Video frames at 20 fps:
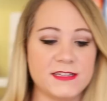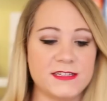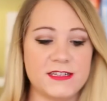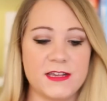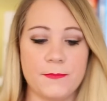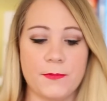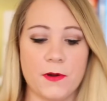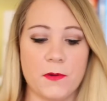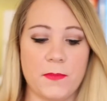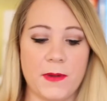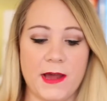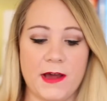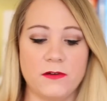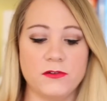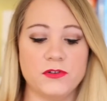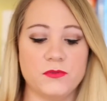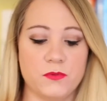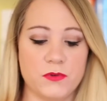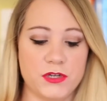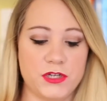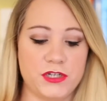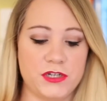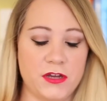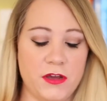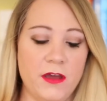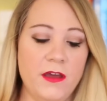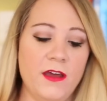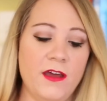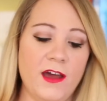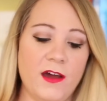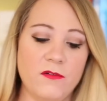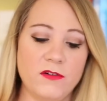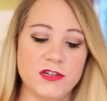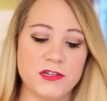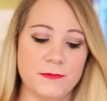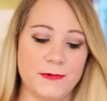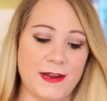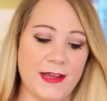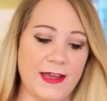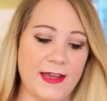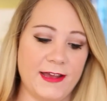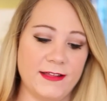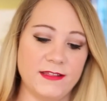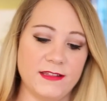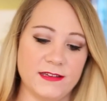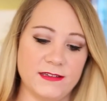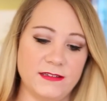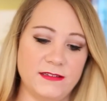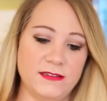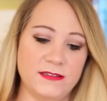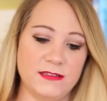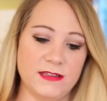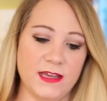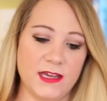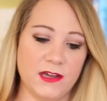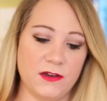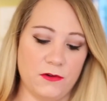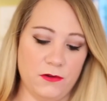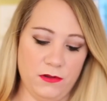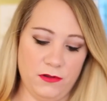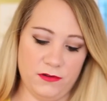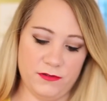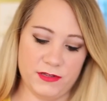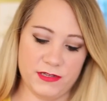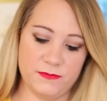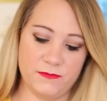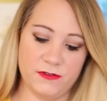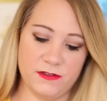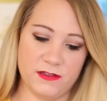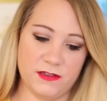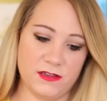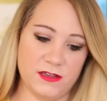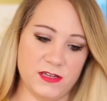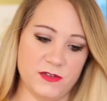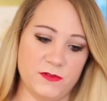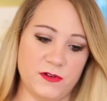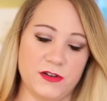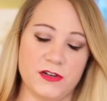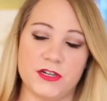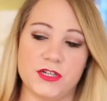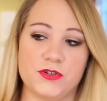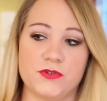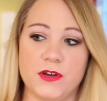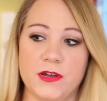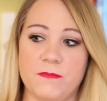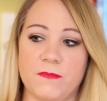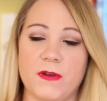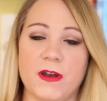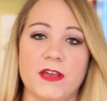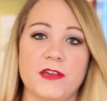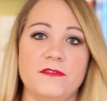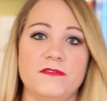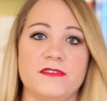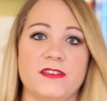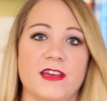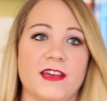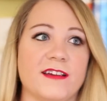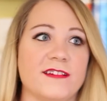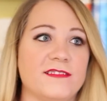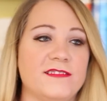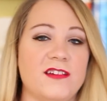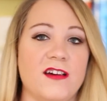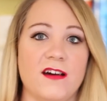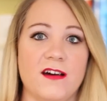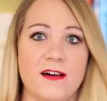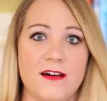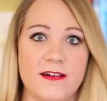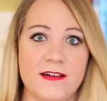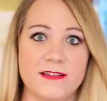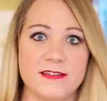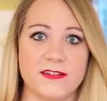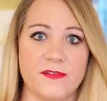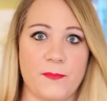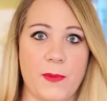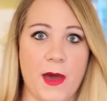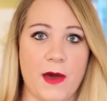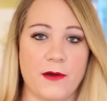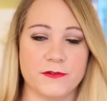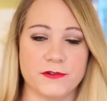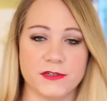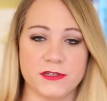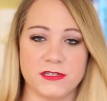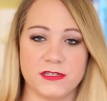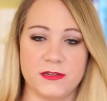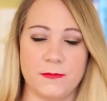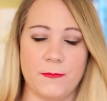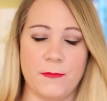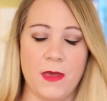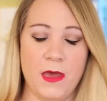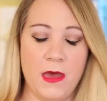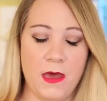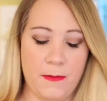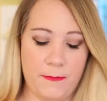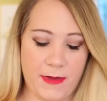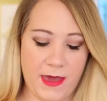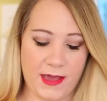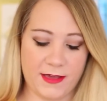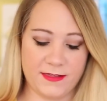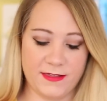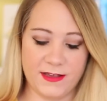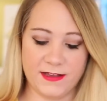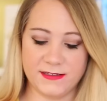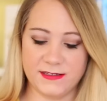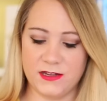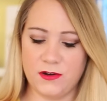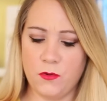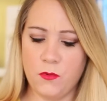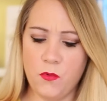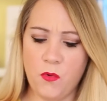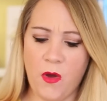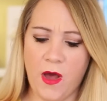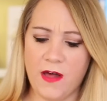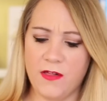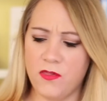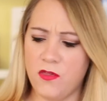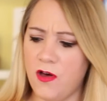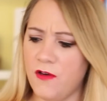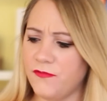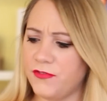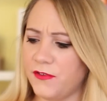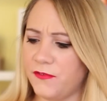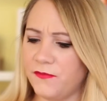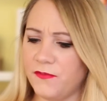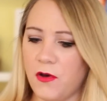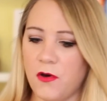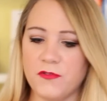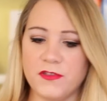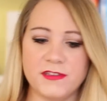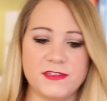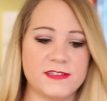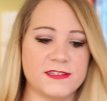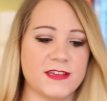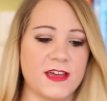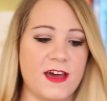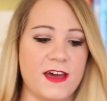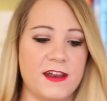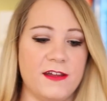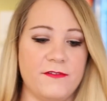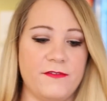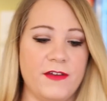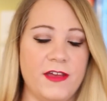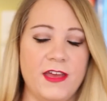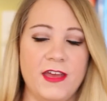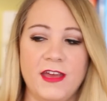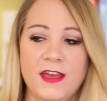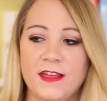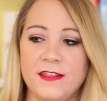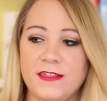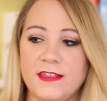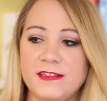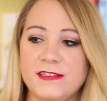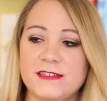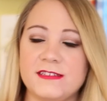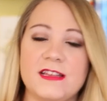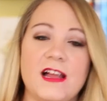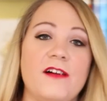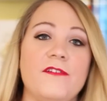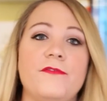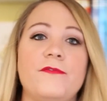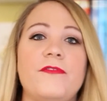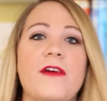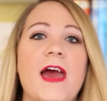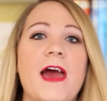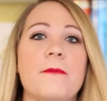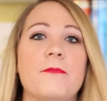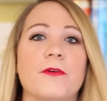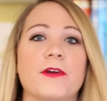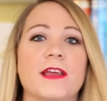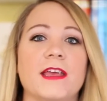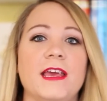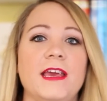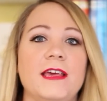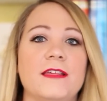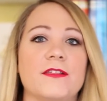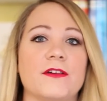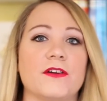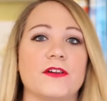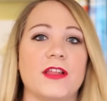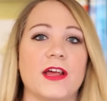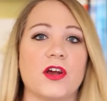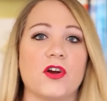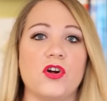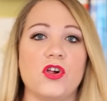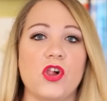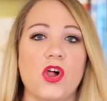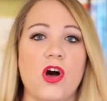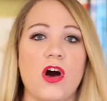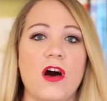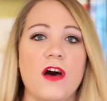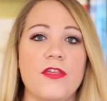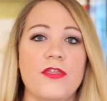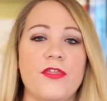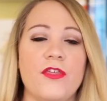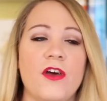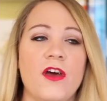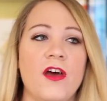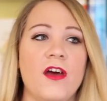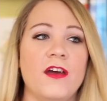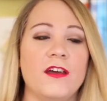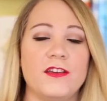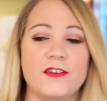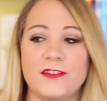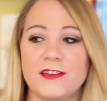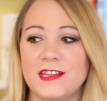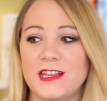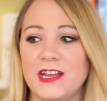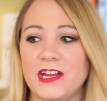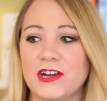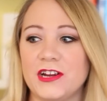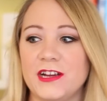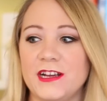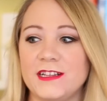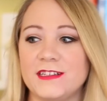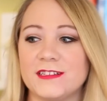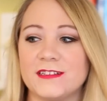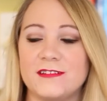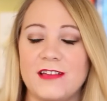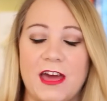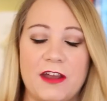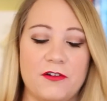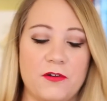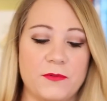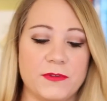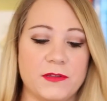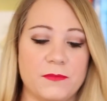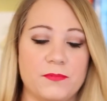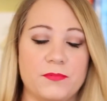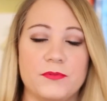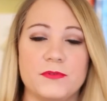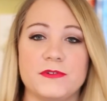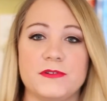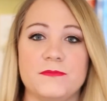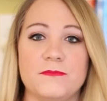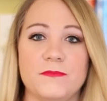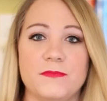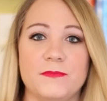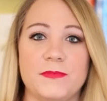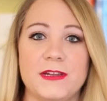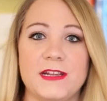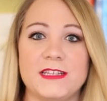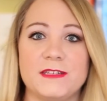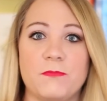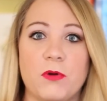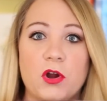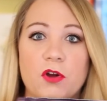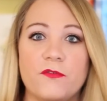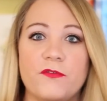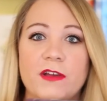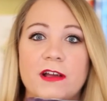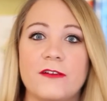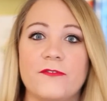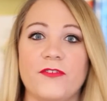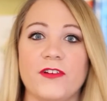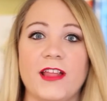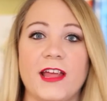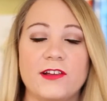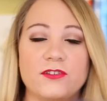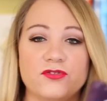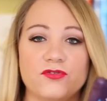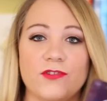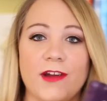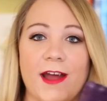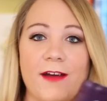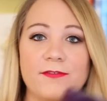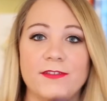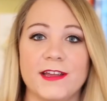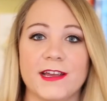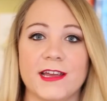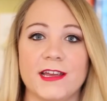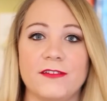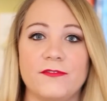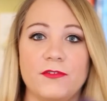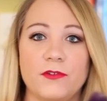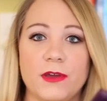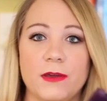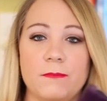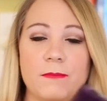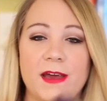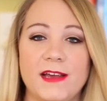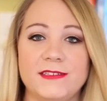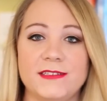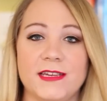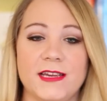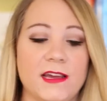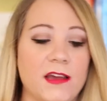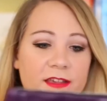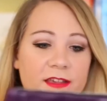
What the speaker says: zipper pouch, which I wish I would have had this, like, earlier this month, because I went on a trip, and I used, like, tons of pouches to pack things in. Oh, I love the, oh, this is kind of, this is not fabric either, like, cloth. You can hear it. It's, I don't know what the, but it's perfect for, like, traveling if you get messy.